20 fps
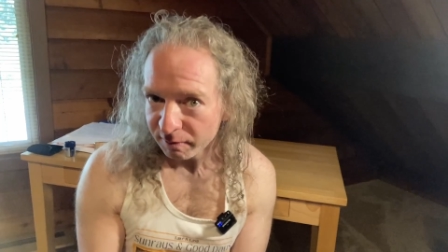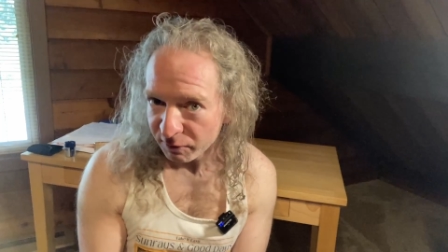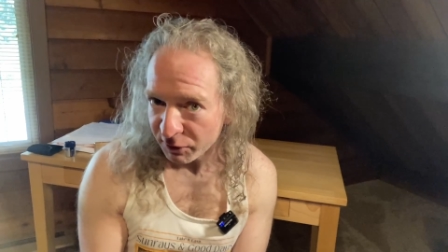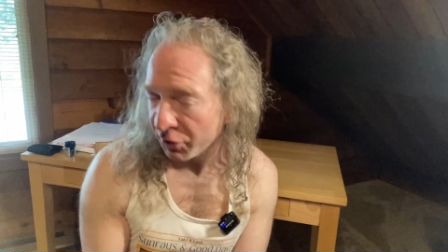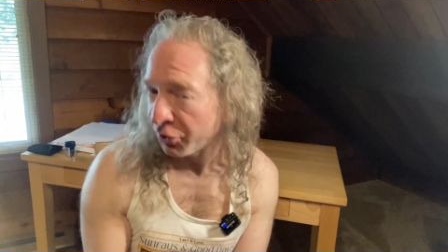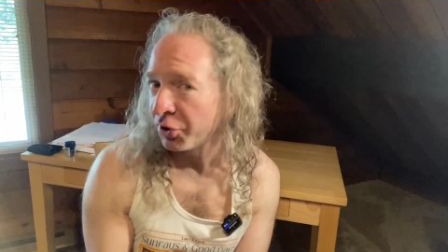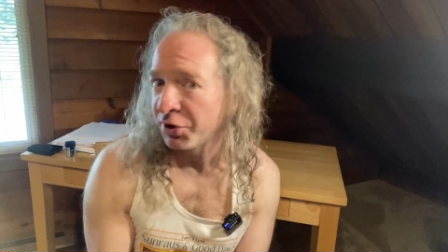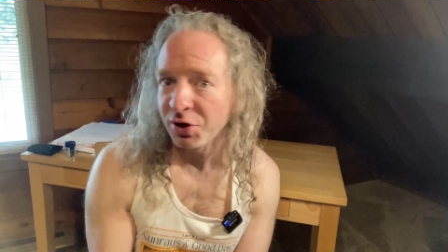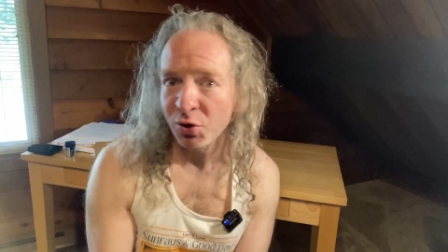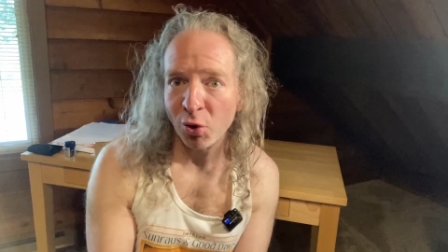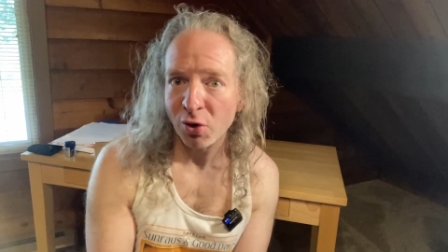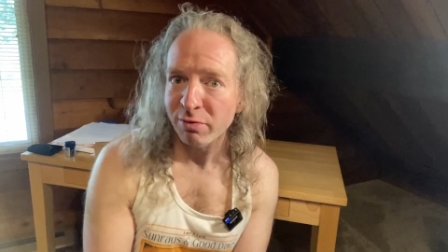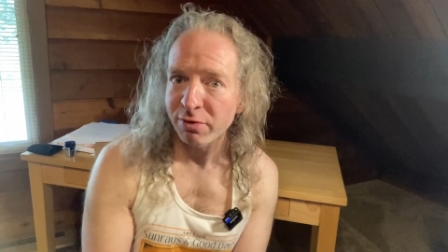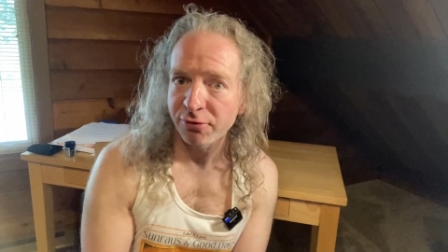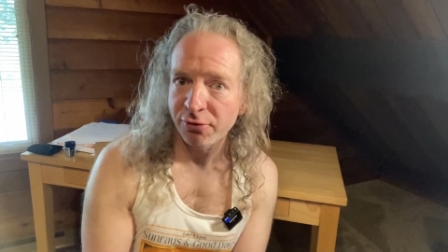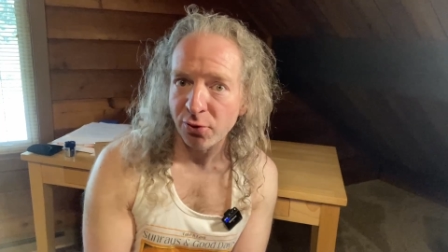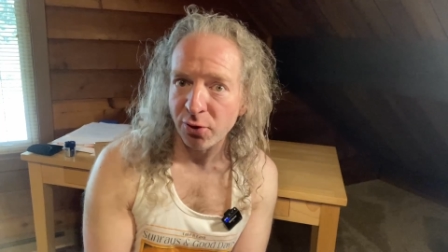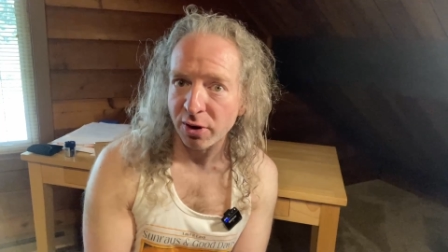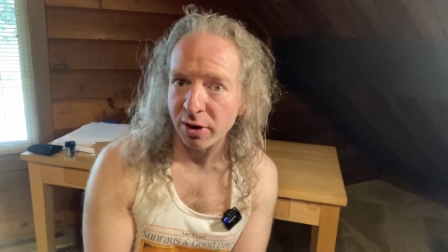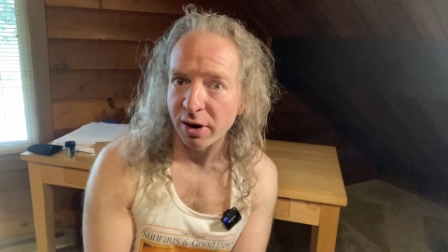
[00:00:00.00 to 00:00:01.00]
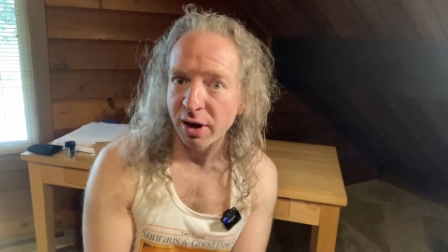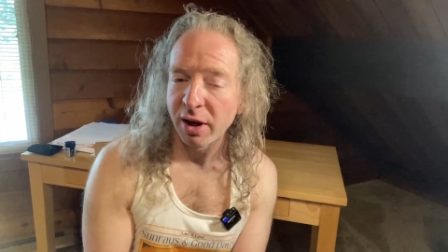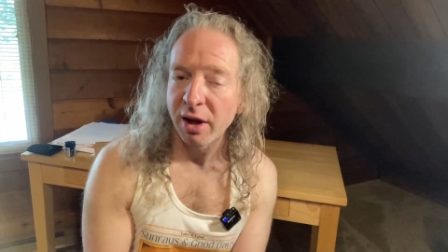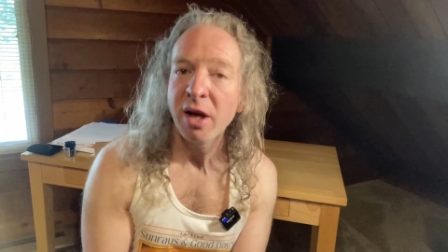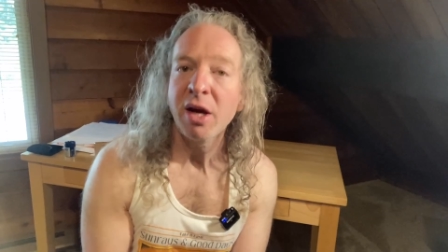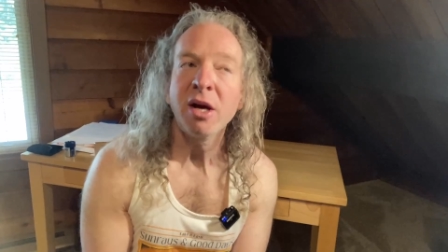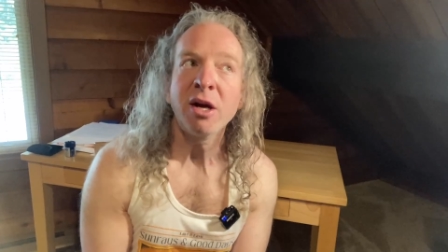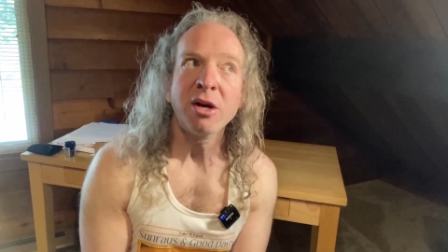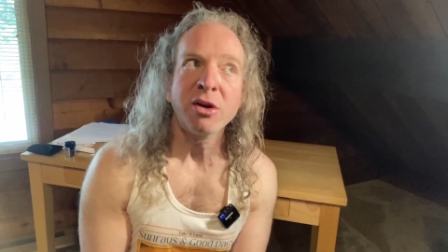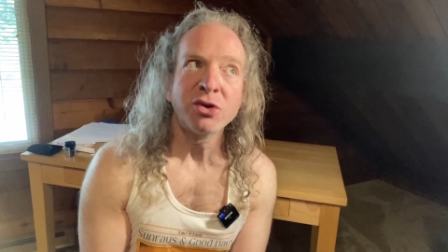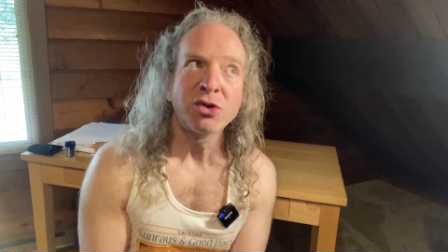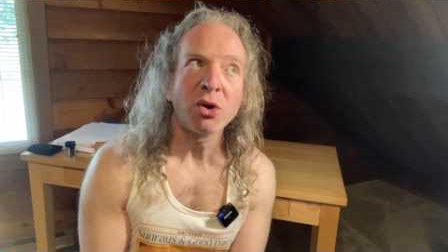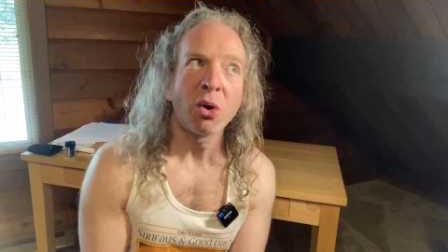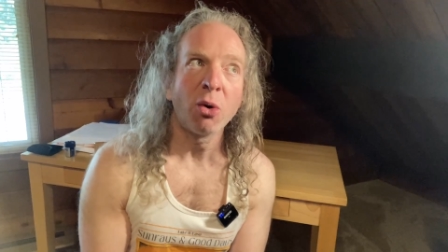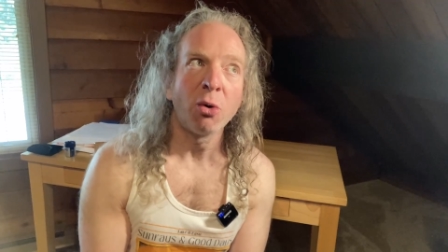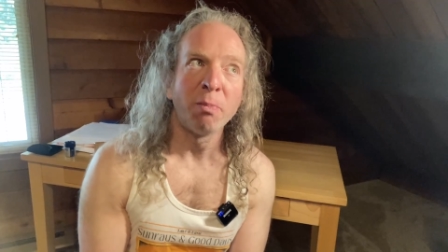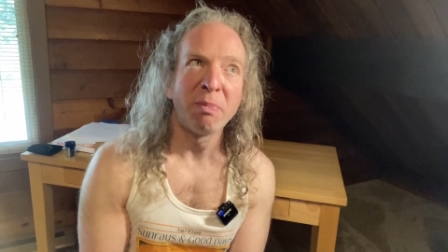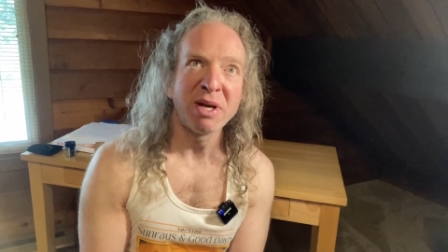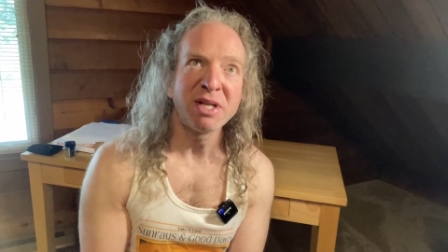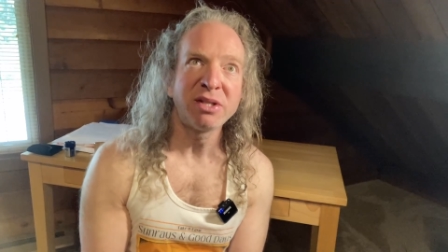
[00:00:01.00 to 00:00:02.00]
than you were before.
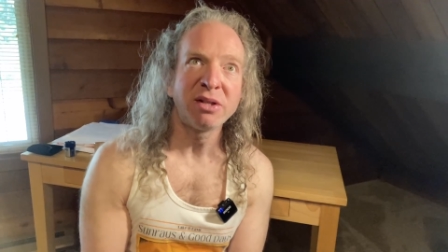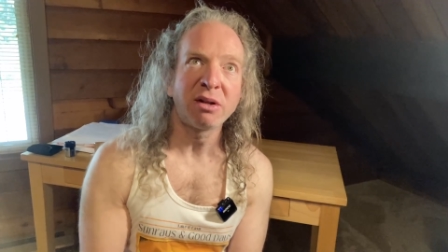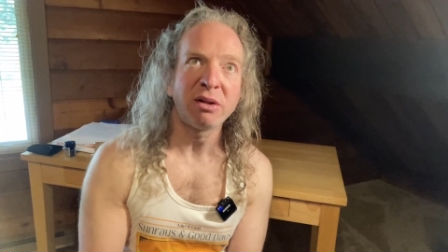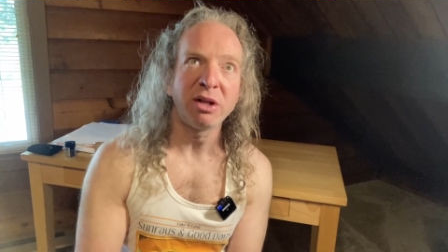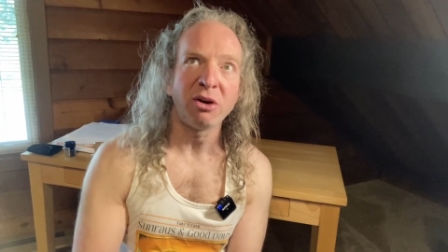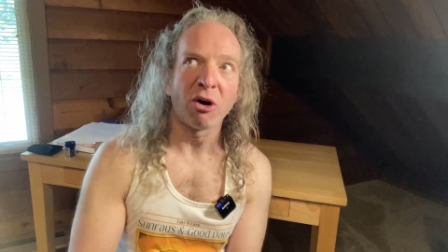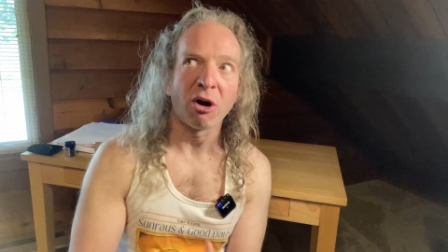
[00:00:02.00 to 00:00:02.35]
So basically,